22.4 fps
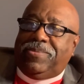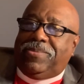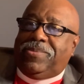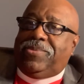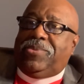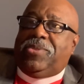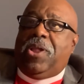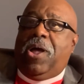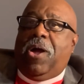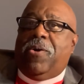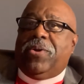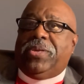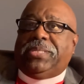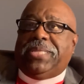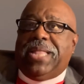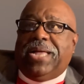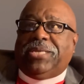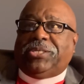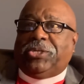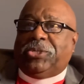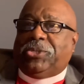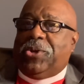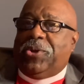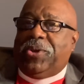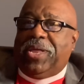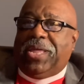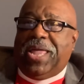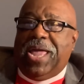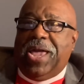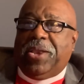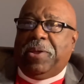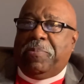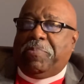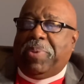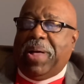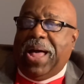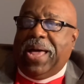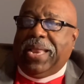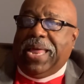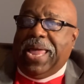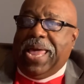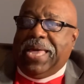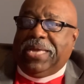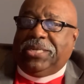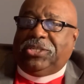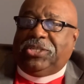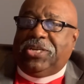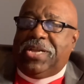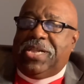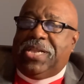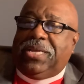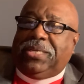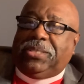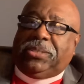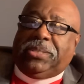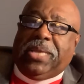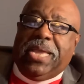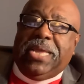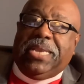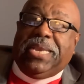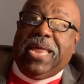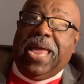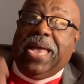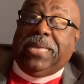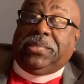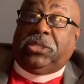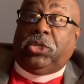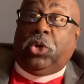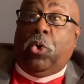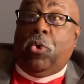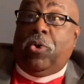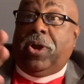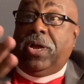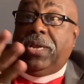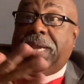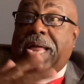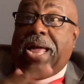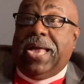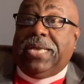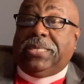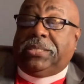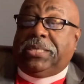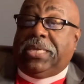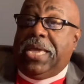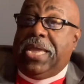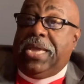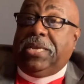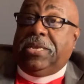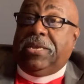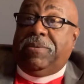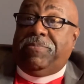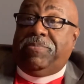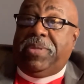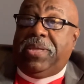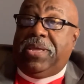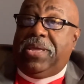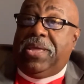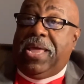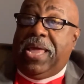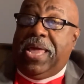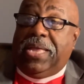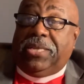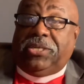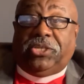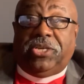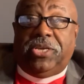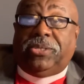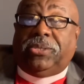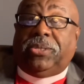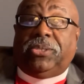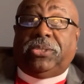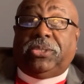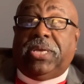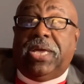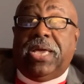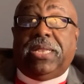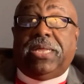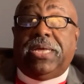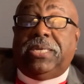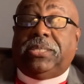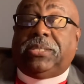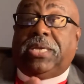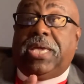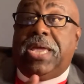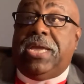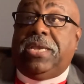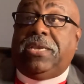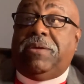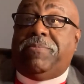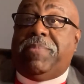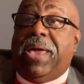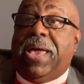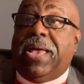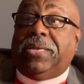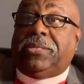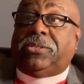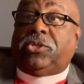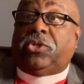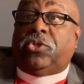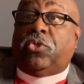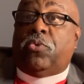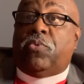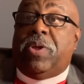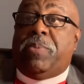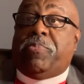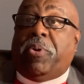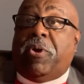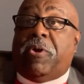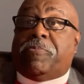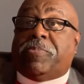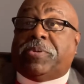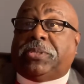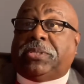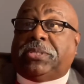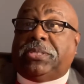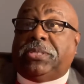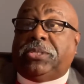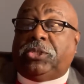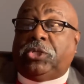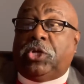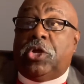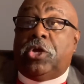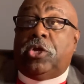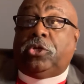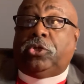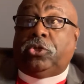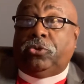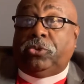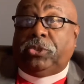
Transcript: No, he's not just on a can of potash. Satan has an organized kingdom. And Jesus said his kingdom has three purposes, to